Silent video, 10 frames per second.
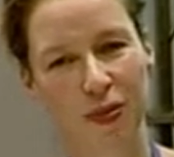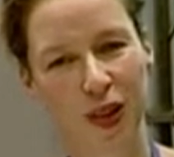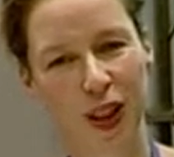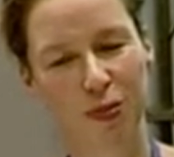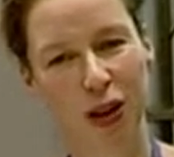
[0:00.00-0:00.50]

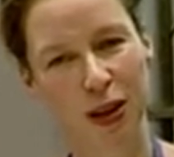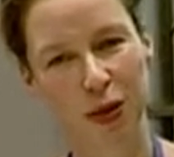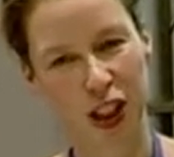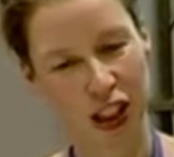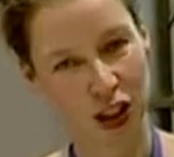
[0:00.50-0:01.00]
these brain
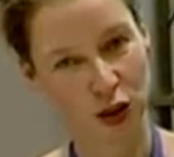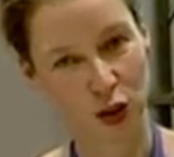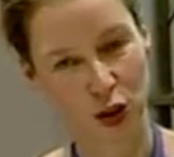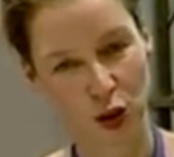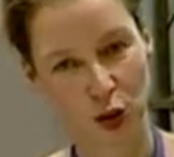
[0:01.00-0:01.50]
images here
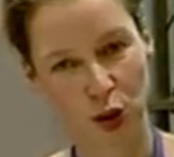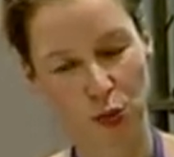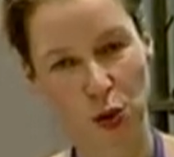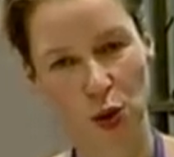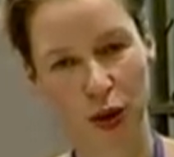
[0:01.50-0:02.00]
to
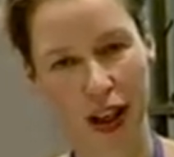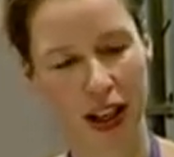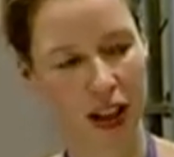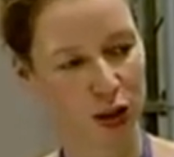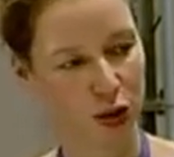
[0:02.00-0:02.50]
support
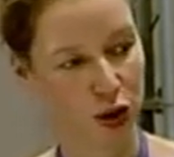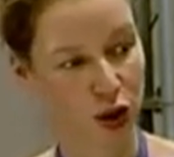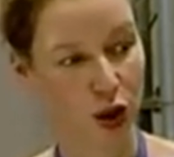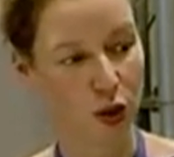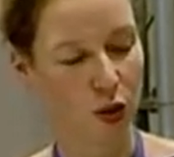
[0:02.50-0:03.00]
that and to
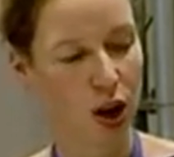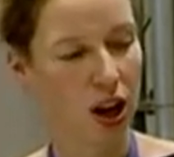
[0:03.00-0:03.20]
show